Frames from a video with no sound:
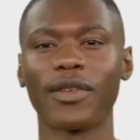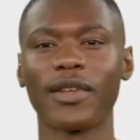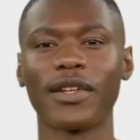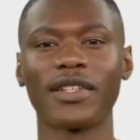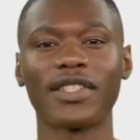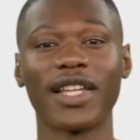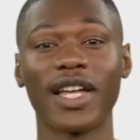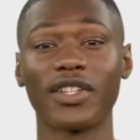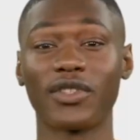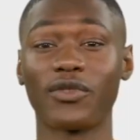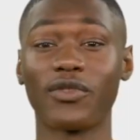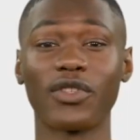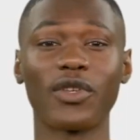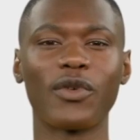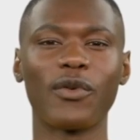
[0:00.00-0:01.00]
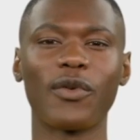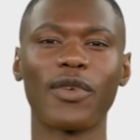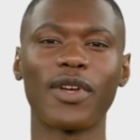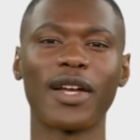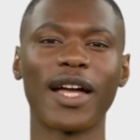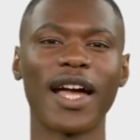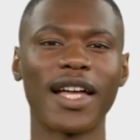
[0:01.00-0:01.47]
Section 2.
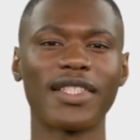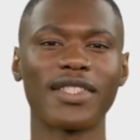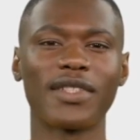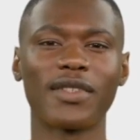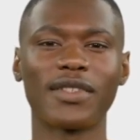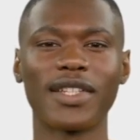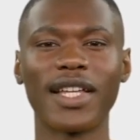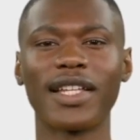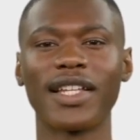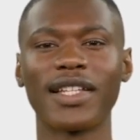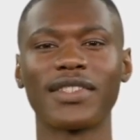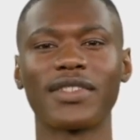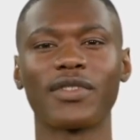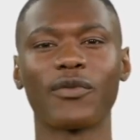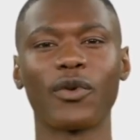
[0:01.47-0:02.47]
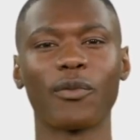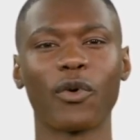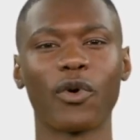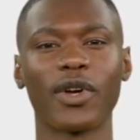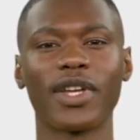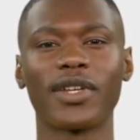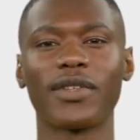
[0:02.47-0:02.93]
Accident and Incident
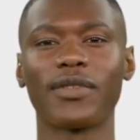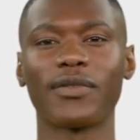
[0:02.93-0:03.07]
Reporting.